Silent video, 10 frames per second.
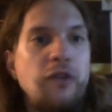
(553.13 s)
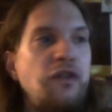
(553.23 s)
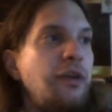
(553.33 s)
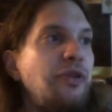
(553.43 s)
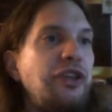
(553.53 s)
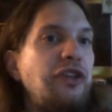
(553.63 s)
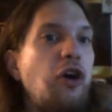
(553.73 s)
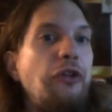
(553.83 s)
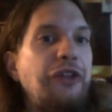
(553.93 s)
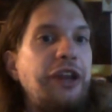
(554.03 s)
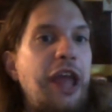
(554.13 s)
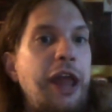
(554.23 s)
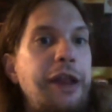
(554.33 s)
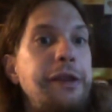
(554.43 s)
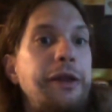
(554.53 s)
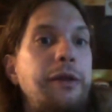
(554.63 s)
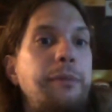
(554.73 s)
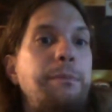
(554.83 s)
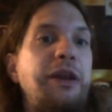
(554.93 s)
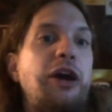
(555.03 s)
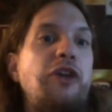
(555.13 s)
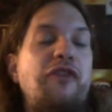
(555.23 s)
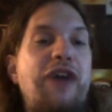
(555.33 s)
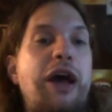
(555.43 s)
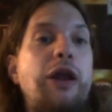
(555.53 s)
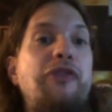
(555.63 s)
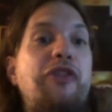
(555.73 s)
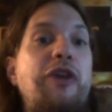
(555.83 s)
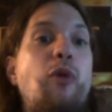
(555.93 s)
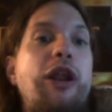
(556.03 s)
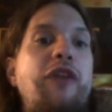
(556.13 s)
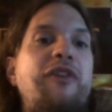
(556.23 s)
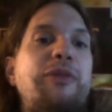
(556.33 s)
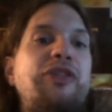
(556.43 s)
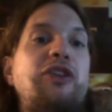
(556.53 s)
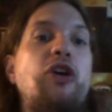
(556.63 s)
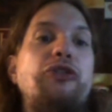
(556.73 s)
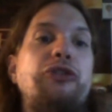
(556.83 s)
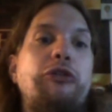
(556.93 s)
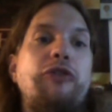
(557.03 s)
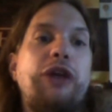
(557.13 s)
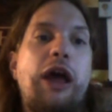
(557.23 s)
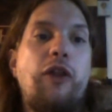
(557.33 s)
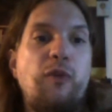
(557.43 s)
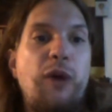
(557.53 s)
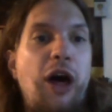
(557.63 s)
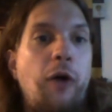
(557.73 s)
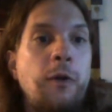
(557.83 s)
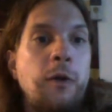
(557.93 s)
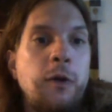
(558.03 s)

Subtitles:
Timothy Dalton again, because I found out that they wanted Timothy Dalton early on as well,